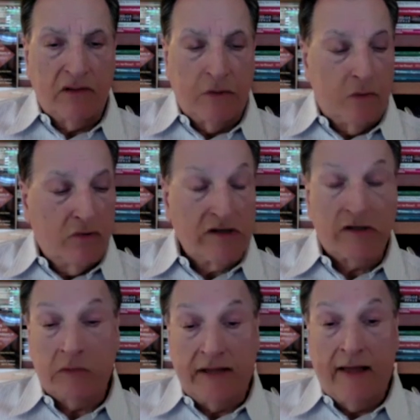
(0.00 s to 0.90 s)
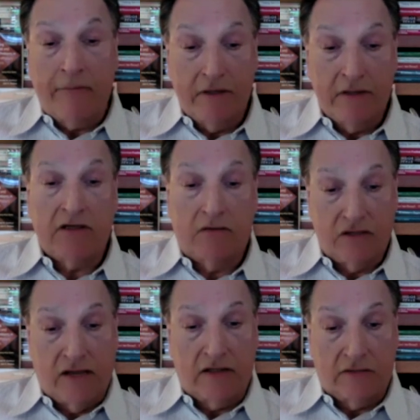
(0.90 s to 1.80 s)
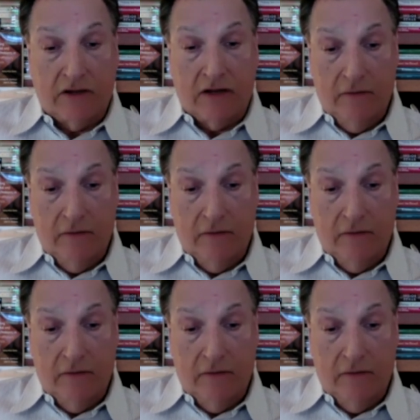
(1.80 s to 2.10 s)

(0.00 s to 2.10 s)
were reasonably happy and self-satisfied.